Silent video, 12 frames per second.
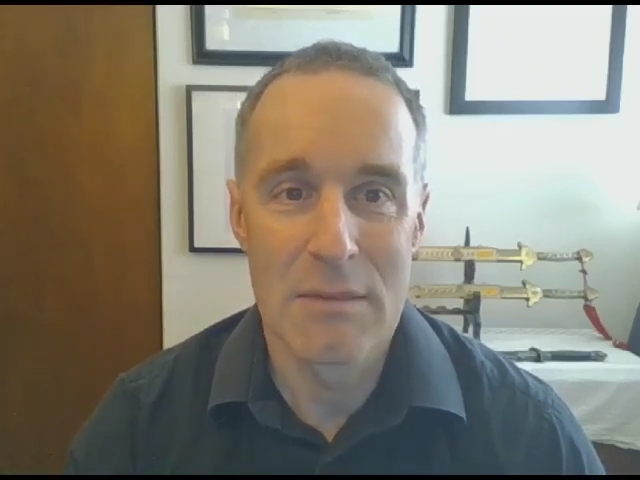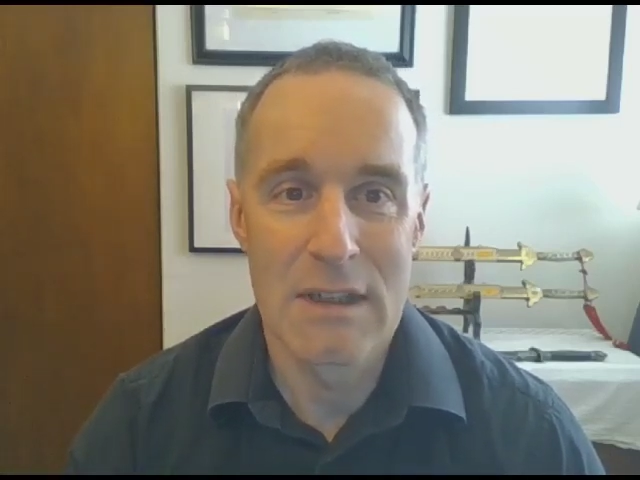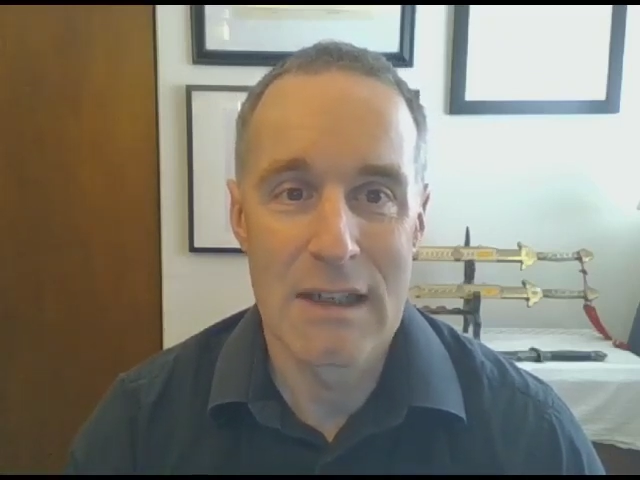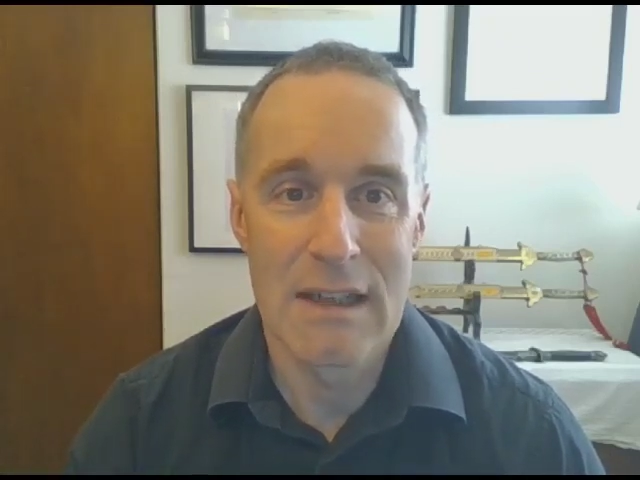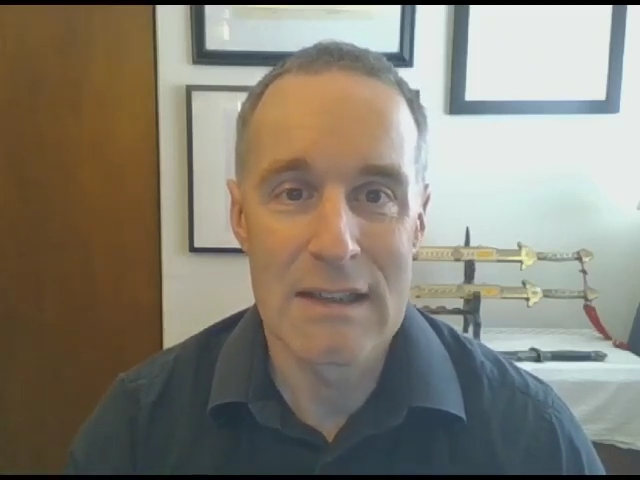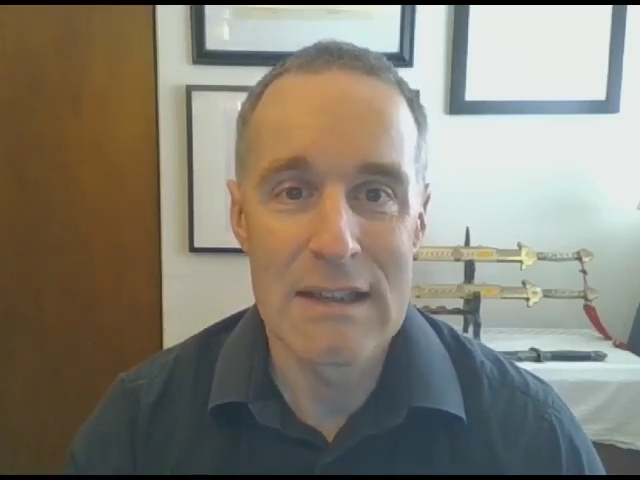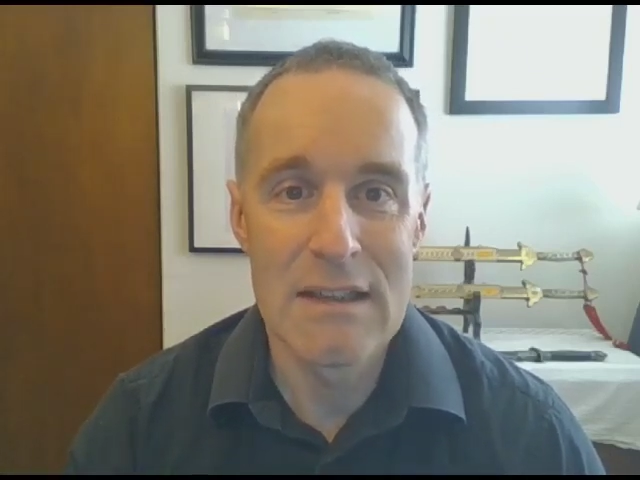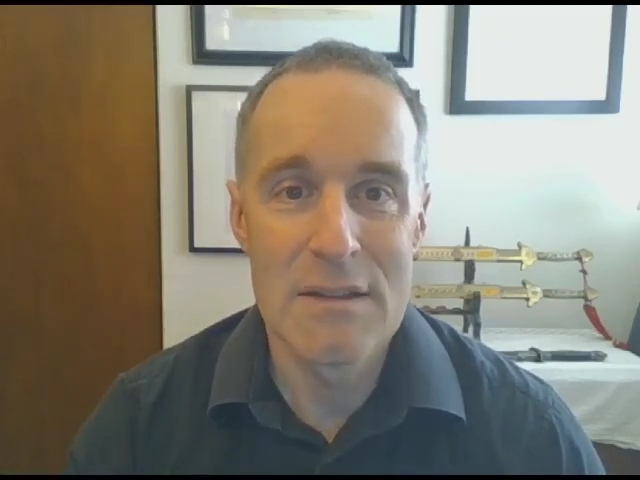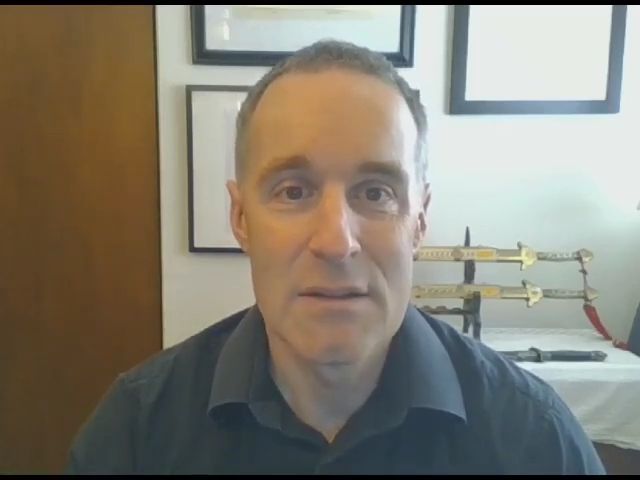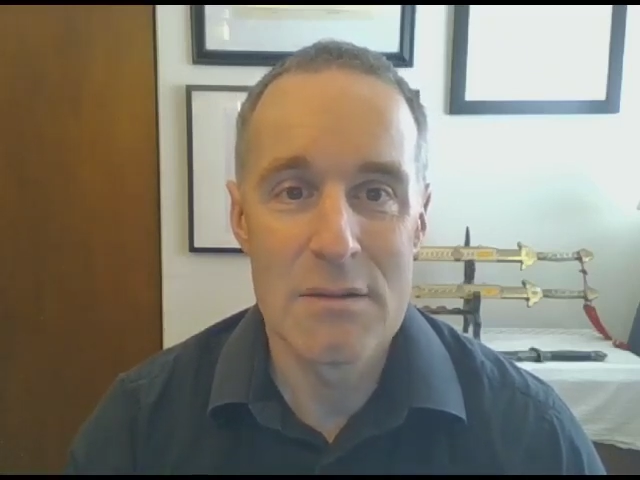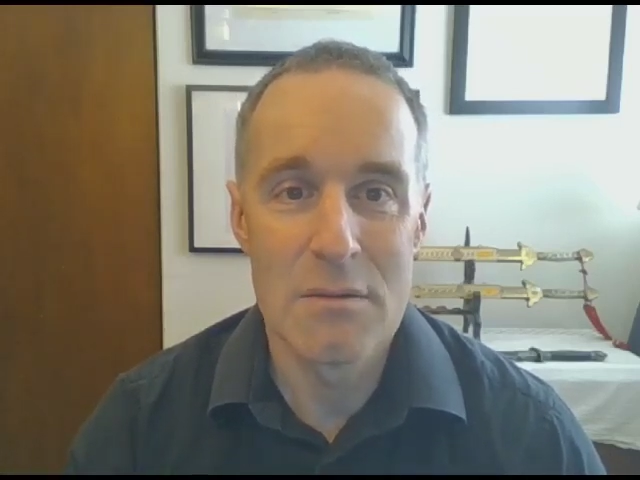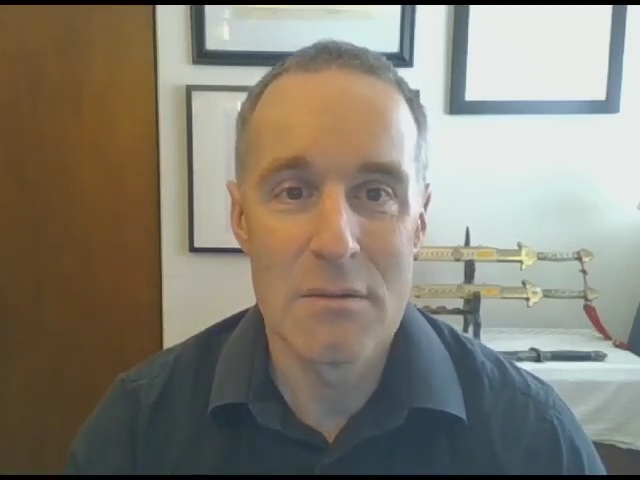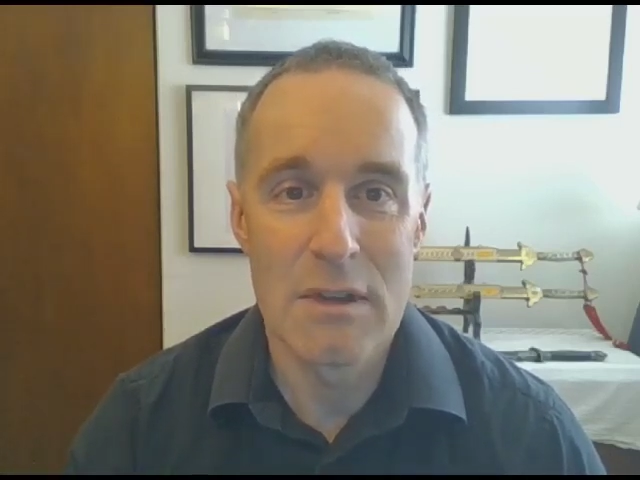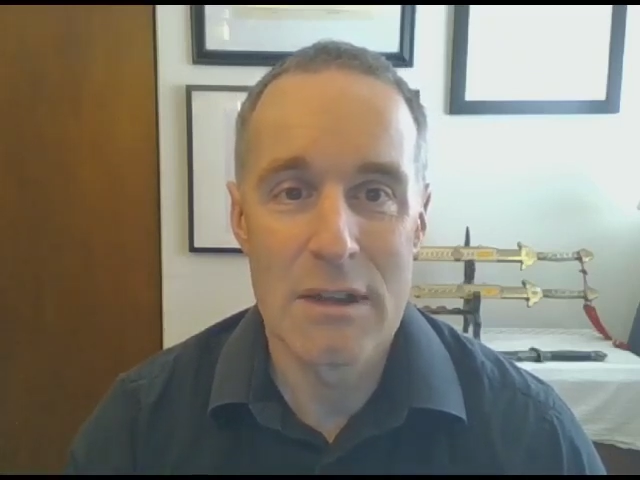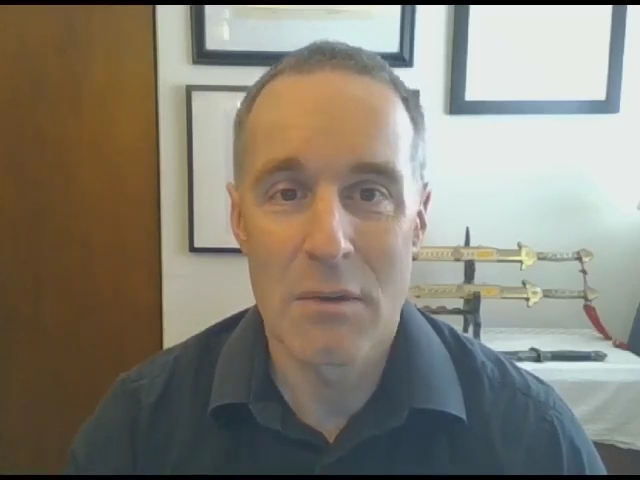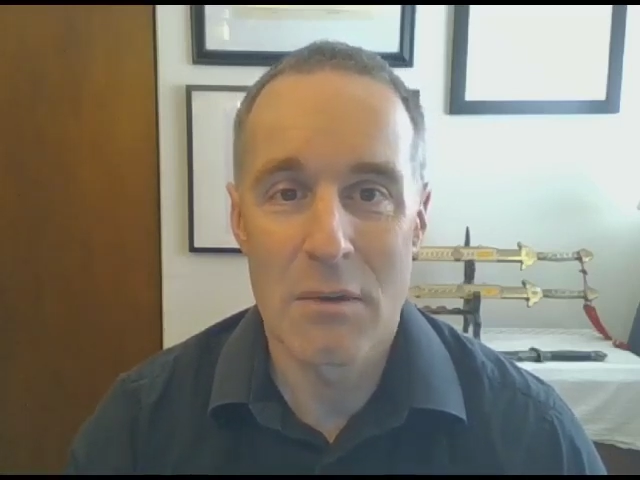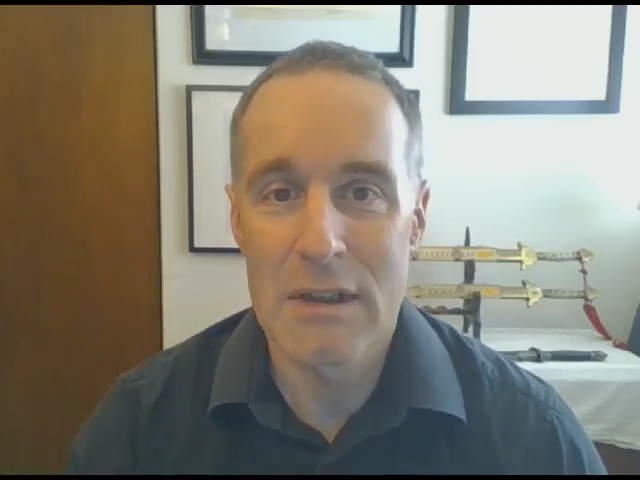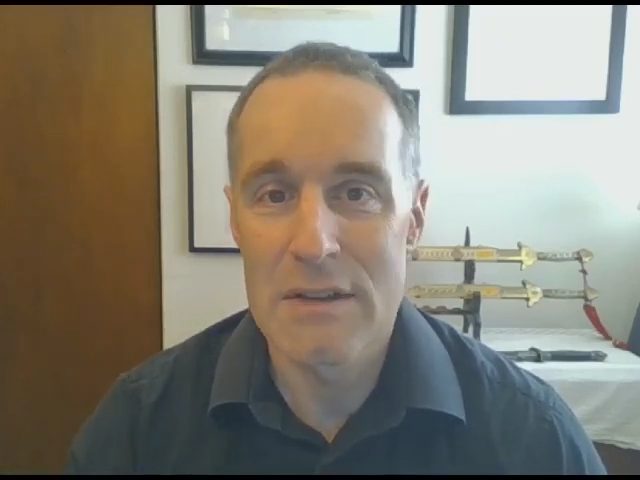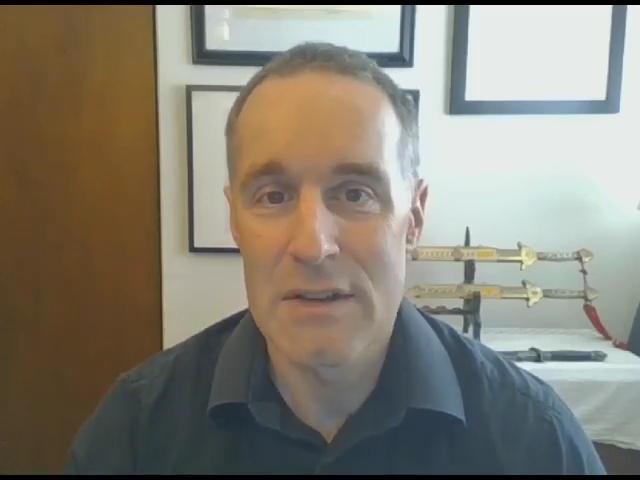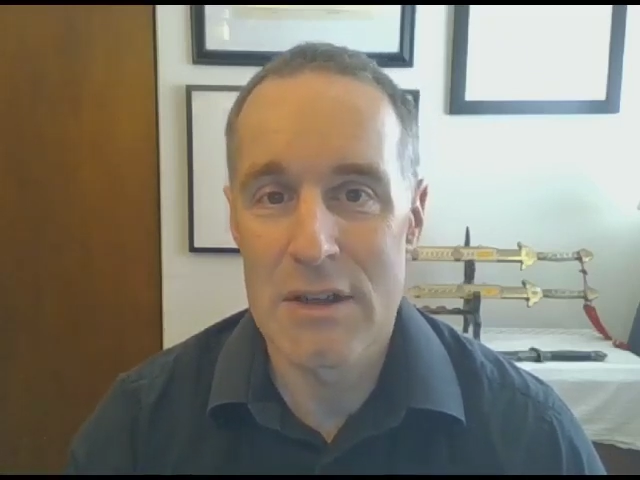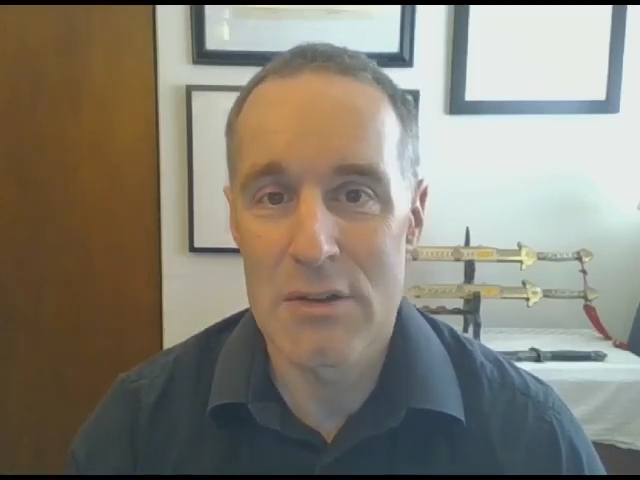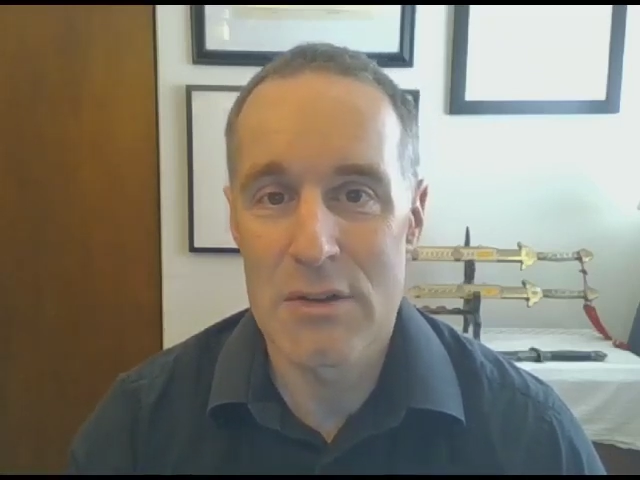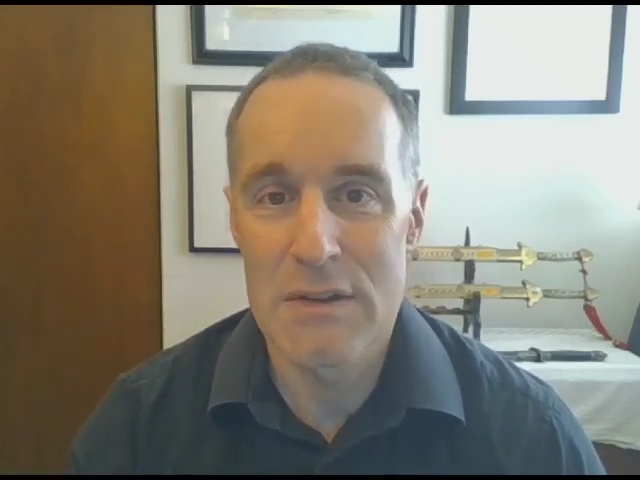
and lead to an organization